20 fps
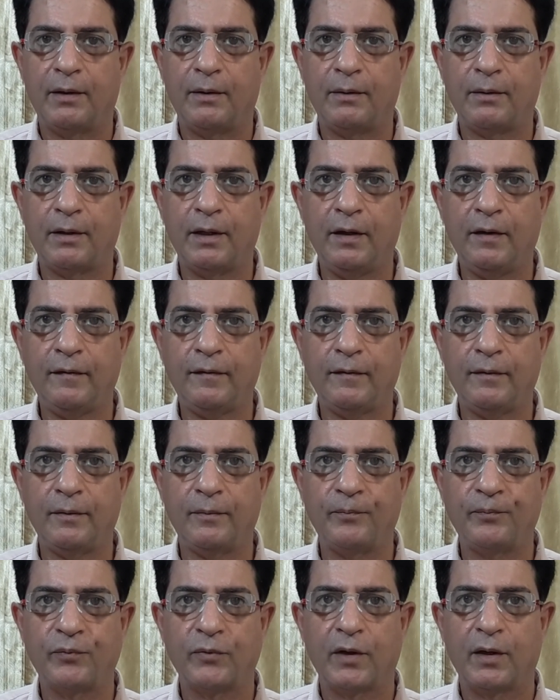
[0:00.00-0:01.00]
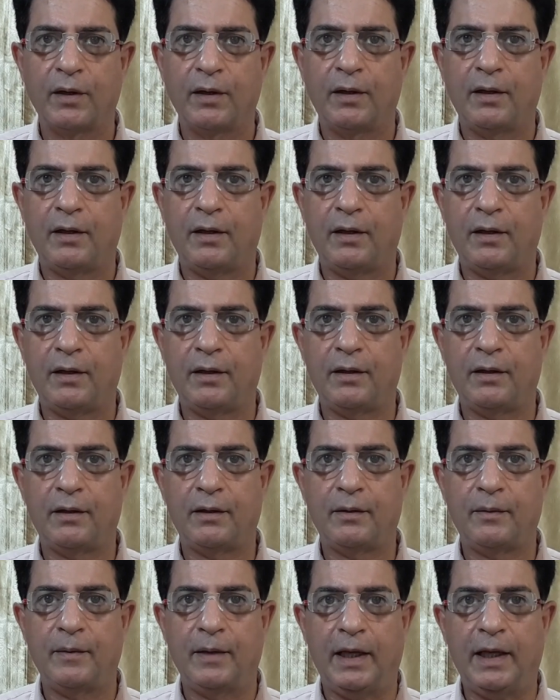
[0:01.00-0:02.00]
Okay, so
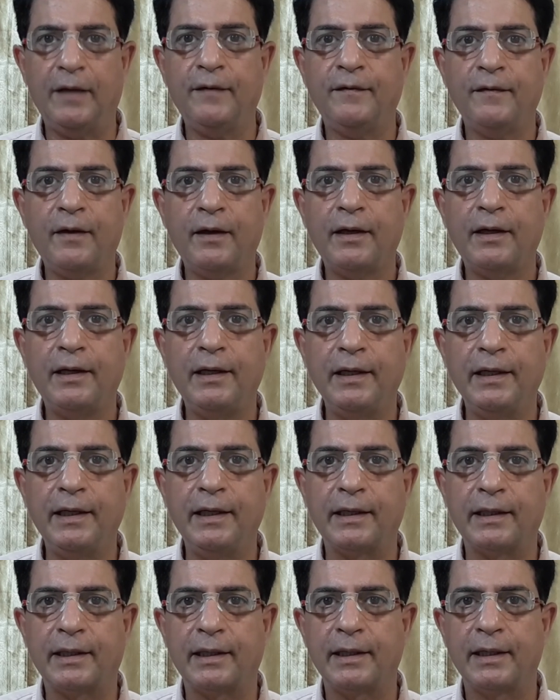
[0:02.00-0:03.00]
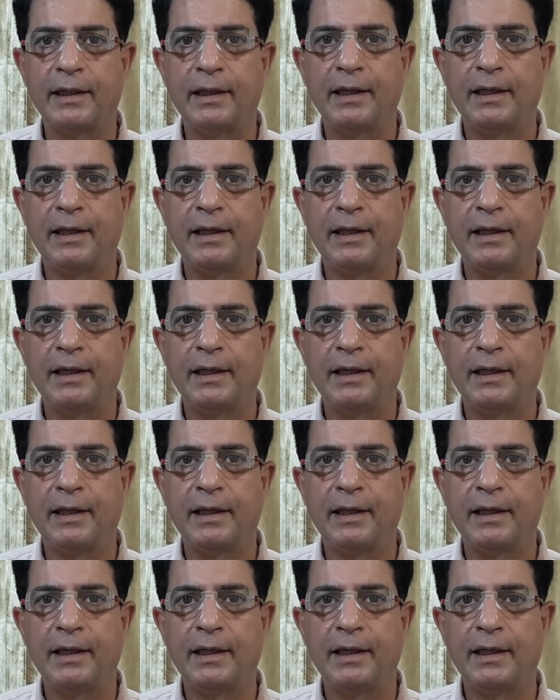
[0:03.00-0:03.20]
it's not clear.